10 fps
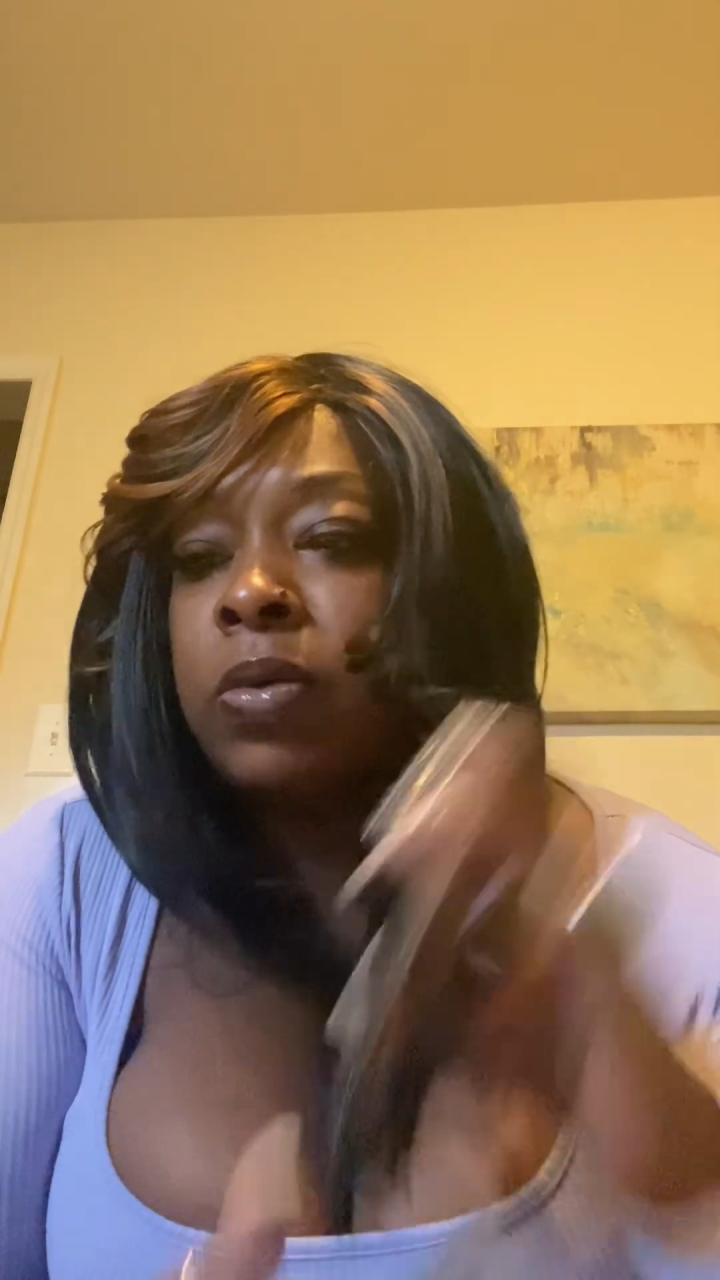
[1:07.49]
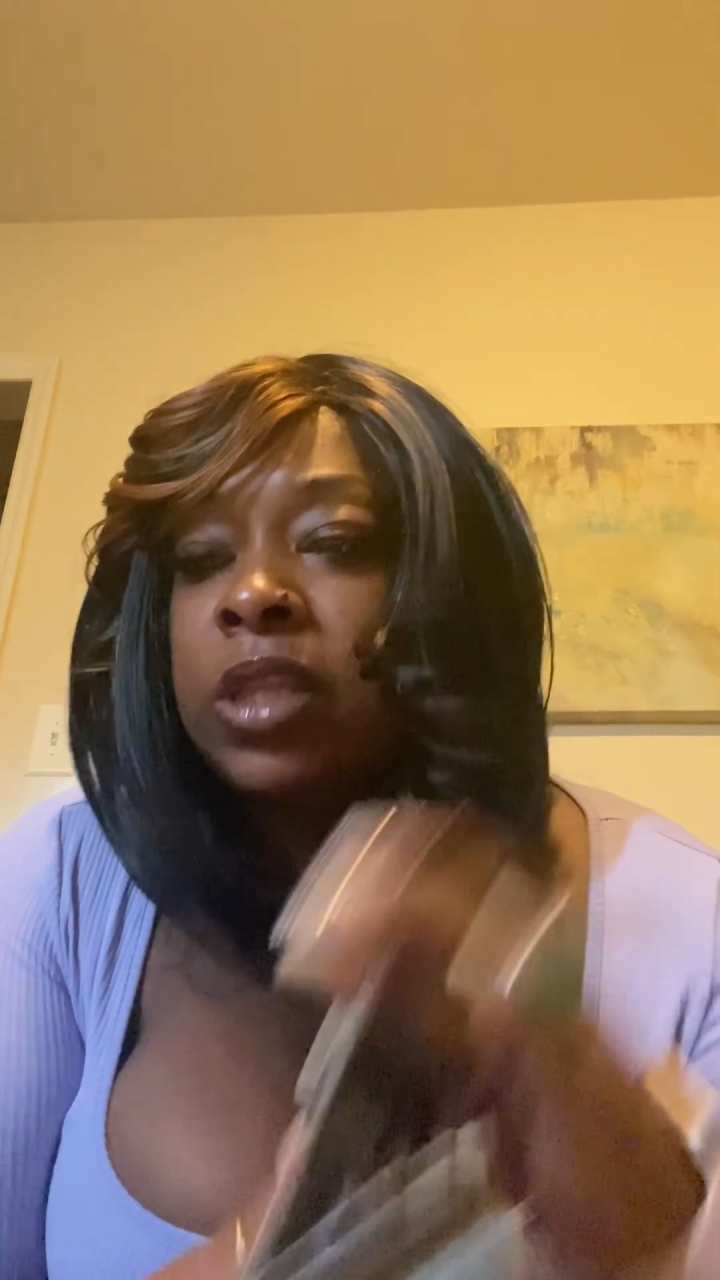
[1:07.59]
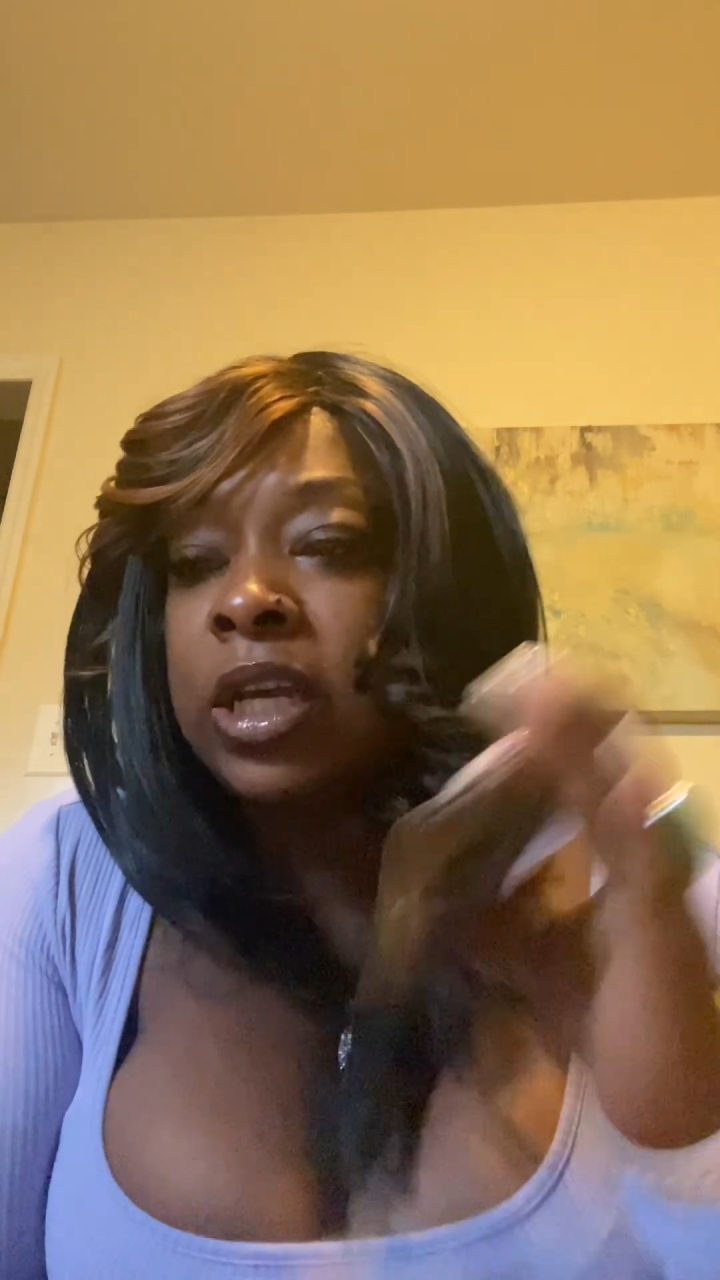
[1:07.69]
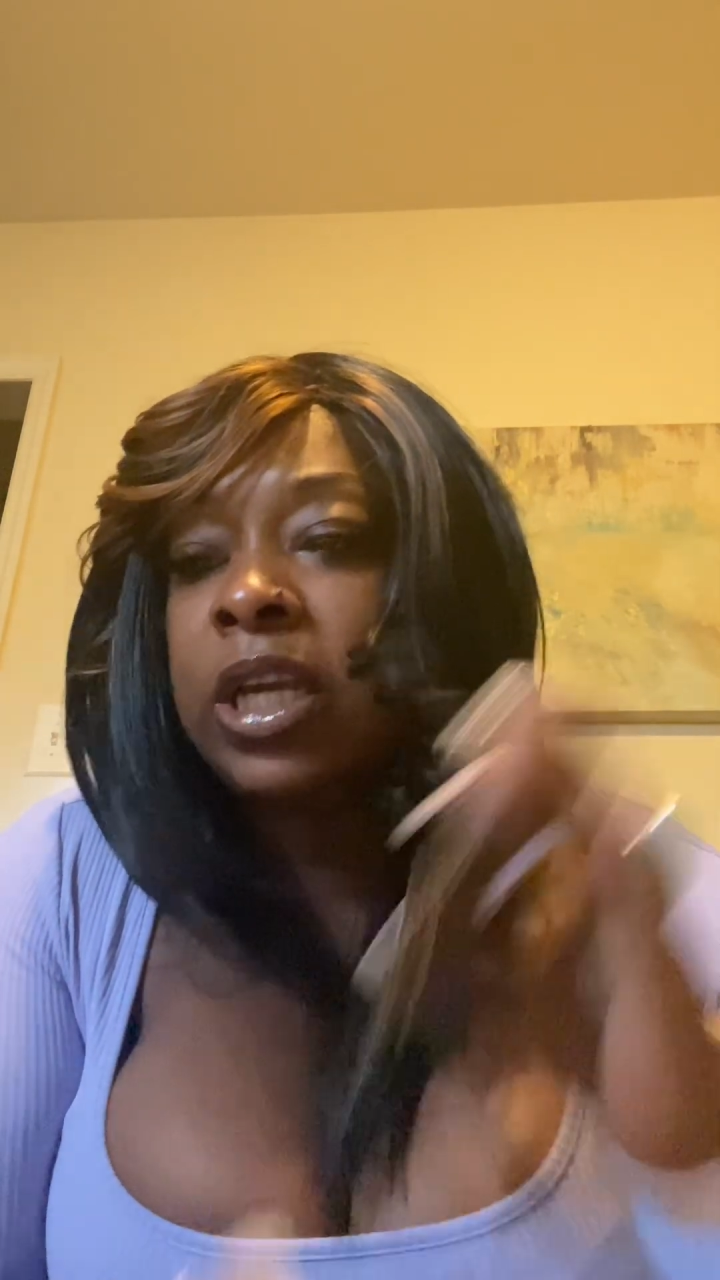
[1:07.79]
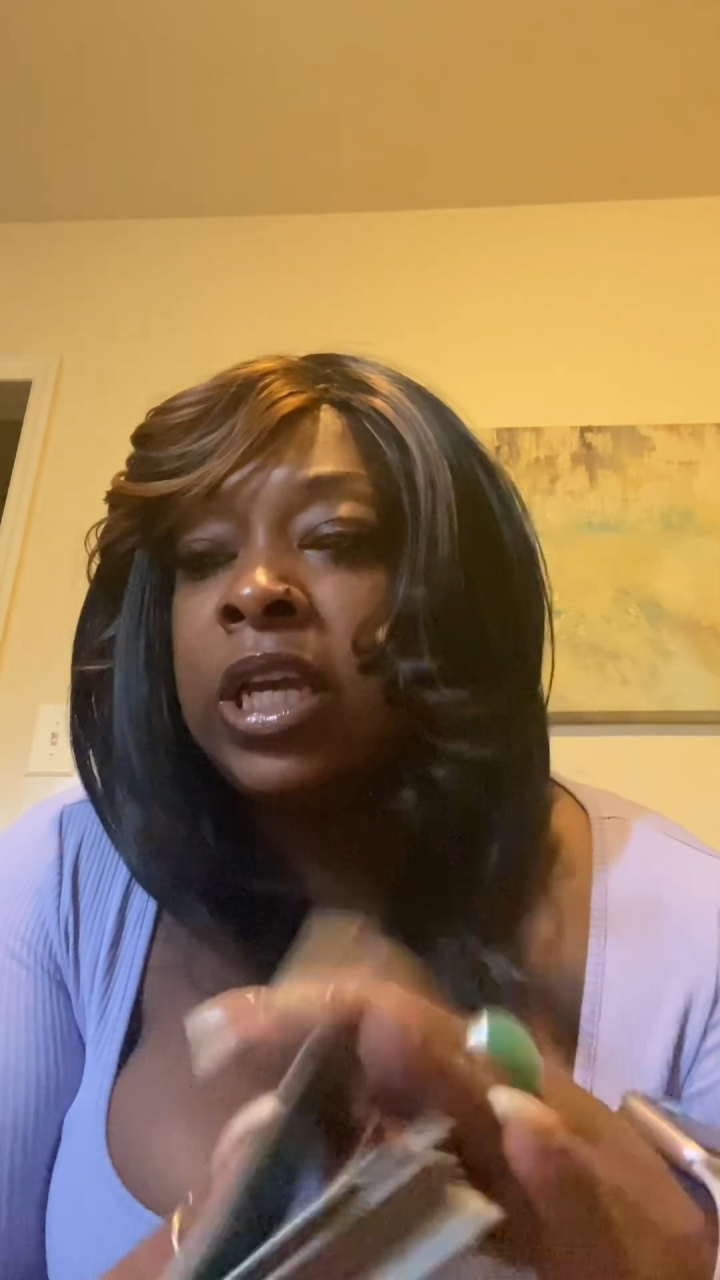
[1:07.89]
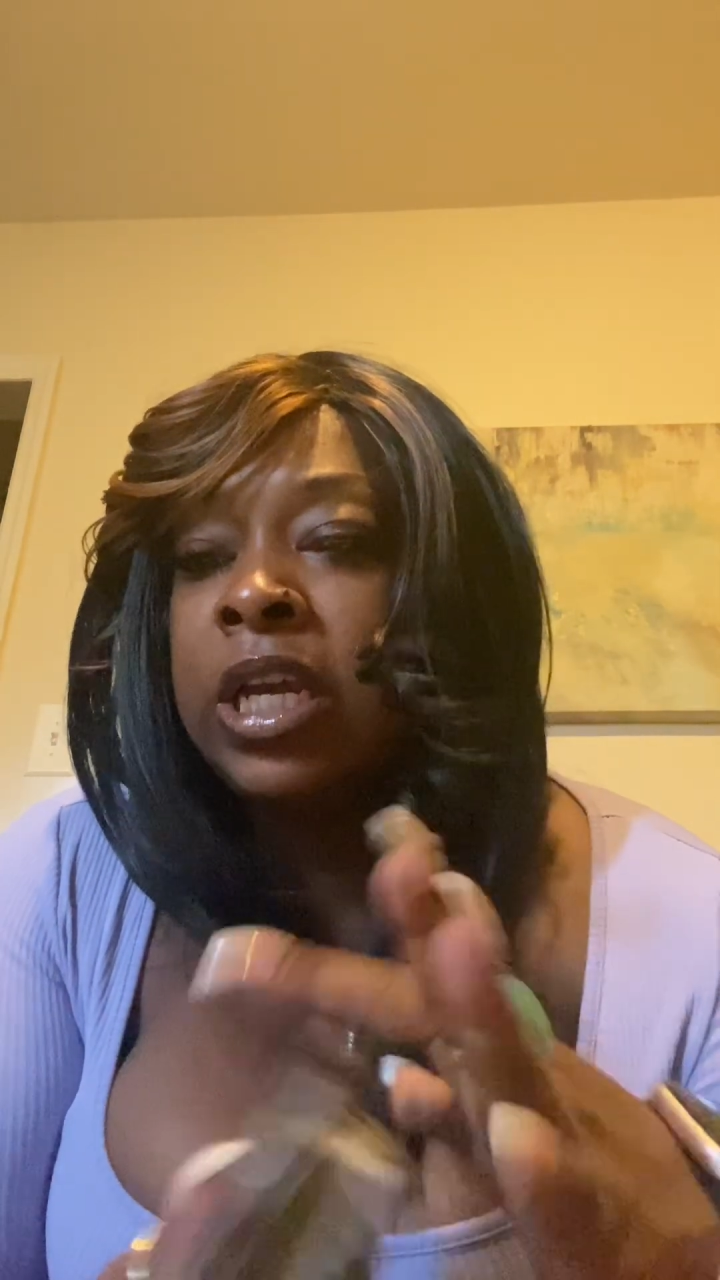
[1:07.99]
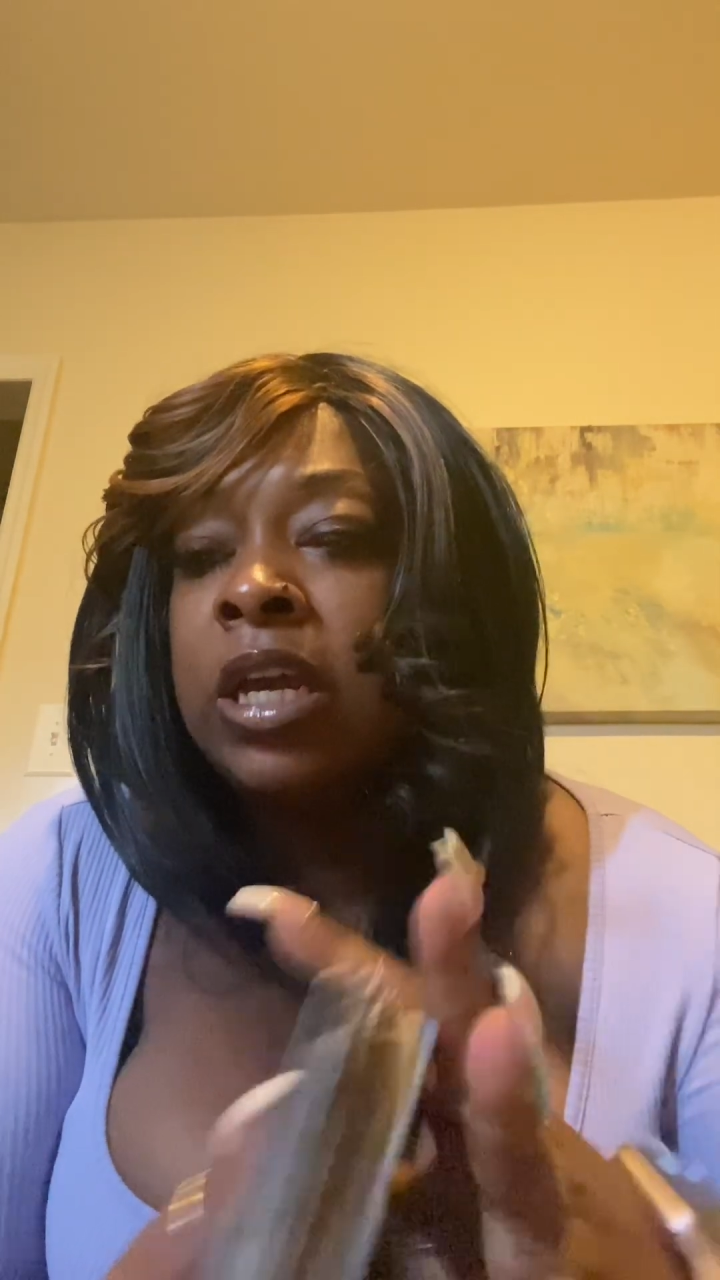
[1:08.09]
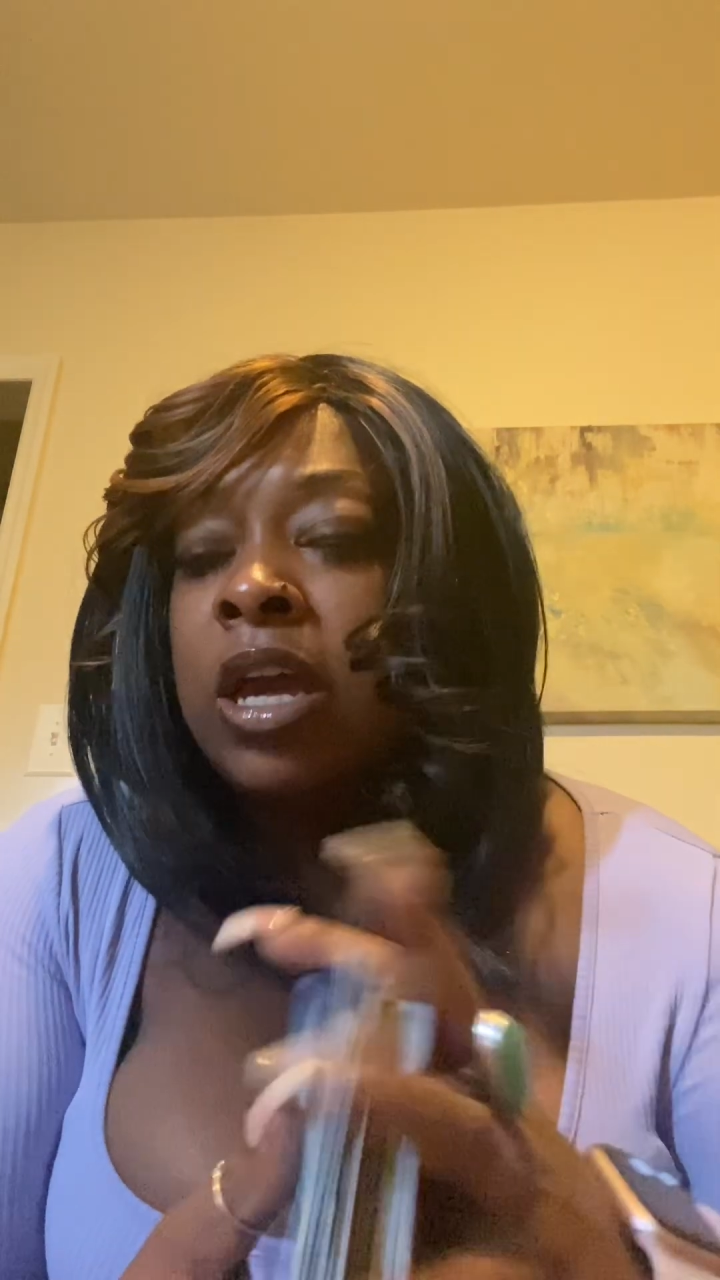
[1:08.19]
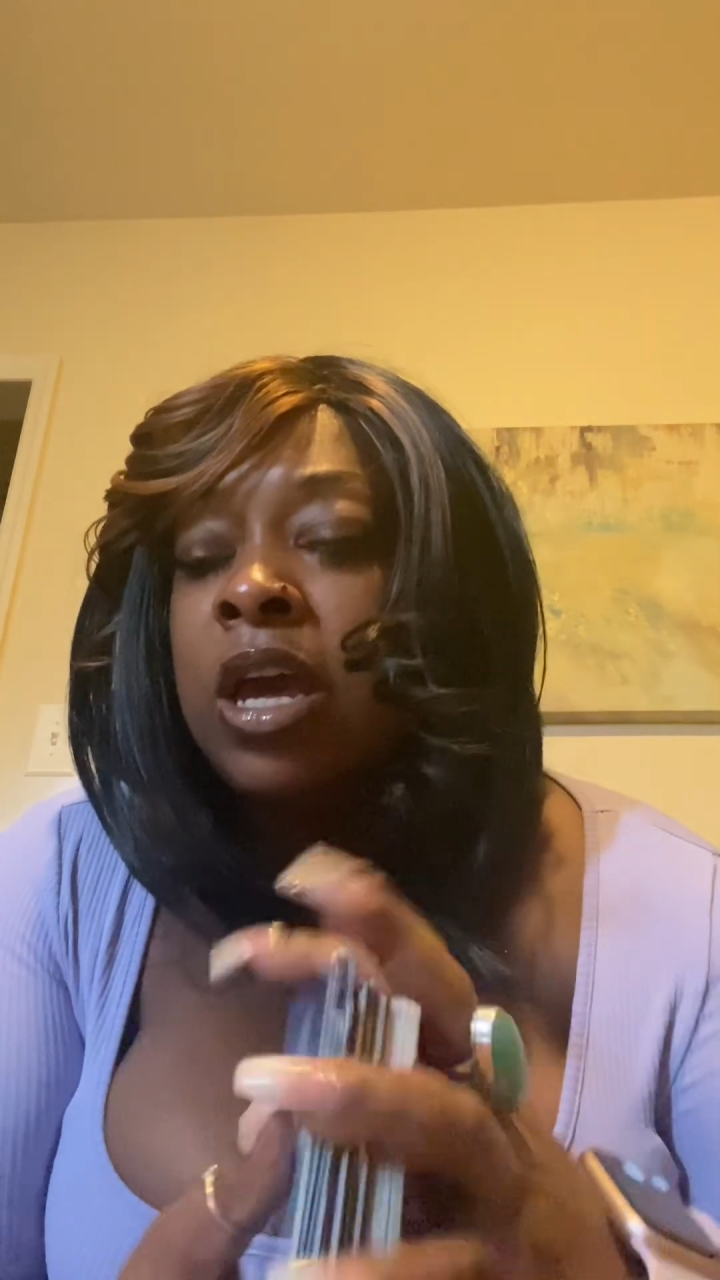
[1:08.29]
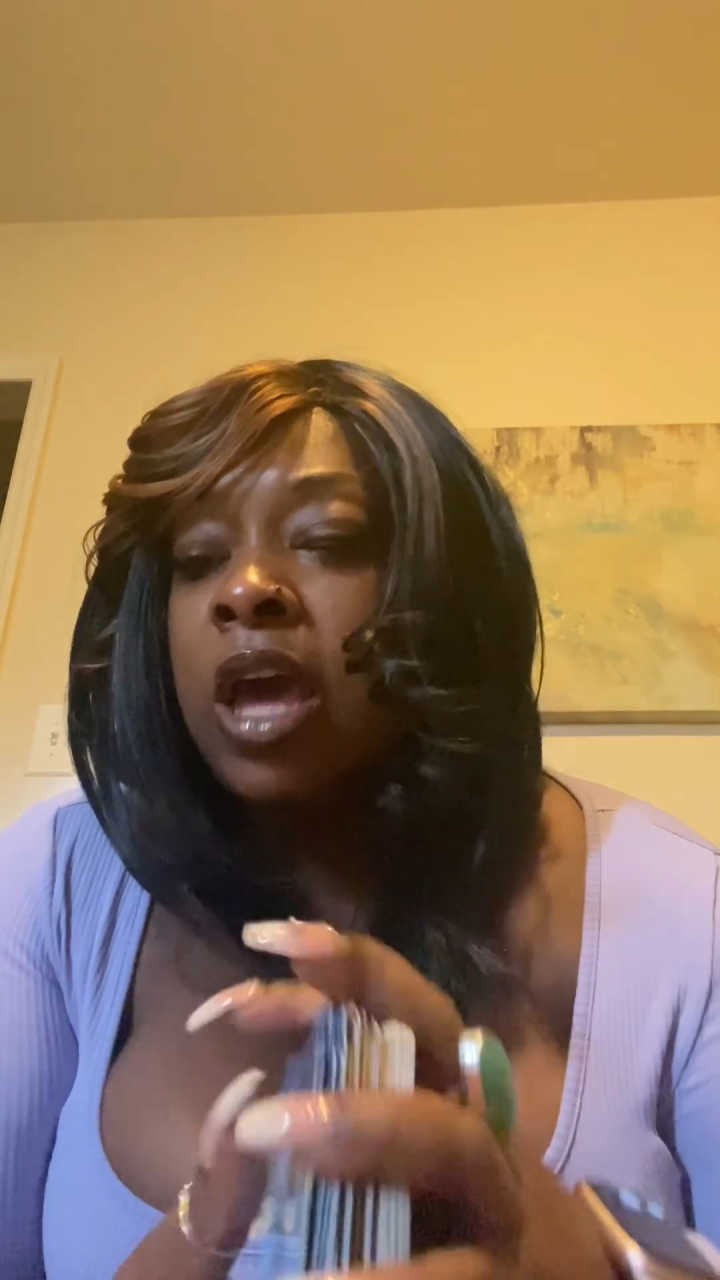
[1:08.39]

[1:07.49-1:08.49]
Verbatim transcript: with the E,